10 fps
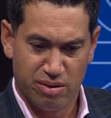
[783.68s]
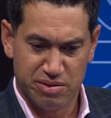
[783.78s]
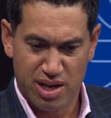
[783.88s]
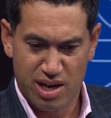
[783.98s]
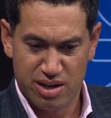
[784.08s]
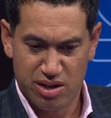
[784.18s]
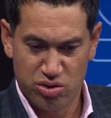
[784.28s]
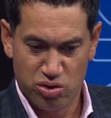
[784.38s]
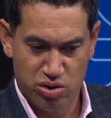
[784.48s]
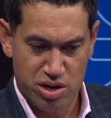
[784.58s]
obviously had an
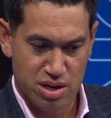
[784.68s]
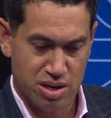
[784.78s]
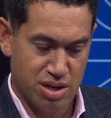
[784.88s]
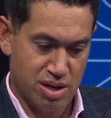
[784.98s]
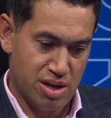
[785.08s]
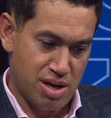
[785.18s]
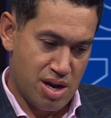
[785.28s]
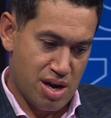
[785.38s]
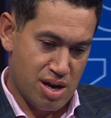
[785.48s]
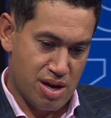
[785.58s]
injury,
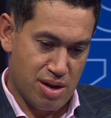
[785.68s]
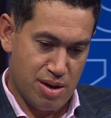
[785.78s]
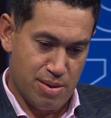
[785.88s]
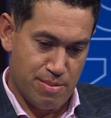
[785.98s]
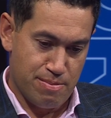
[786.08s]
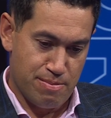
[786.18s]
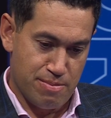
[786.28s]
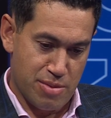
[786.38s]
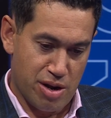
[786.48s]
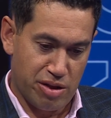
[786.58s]
and
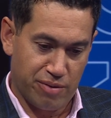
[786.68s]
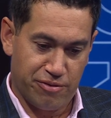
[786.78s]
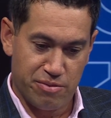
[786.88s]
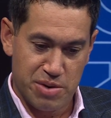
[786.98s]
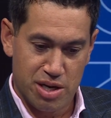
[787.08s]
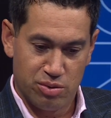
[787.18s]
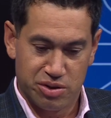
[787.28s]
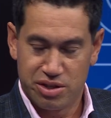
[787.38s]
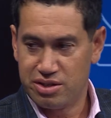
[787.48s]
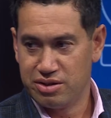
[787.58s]
I think for me it
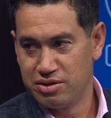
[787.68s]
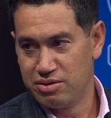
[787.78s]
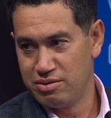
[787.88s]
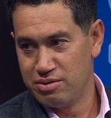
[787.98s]
was just